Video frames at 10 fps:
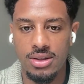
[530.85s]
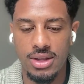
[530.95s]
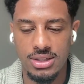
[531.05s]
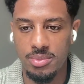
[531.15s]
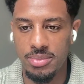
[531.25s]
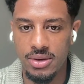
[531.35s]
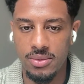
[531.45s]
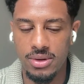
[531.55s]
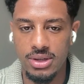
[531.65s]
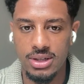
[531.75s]
That's a big
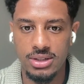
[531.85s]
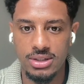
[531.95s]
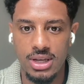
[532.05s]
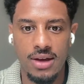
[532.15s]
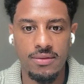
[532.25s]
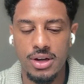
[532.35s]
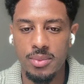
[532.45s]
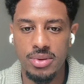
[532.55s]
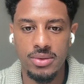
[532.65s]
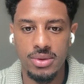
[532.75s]
one is every
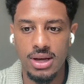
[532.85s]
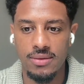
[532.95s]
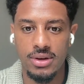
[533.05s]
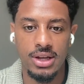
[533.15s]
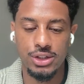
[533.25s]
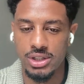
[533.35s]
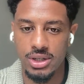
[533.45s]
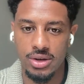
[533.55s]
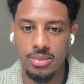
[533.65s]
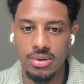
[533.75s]
company will have an
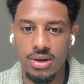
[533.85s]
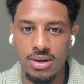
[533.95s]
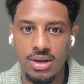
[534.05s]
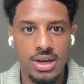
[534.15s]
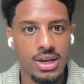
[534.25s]
engineering blog.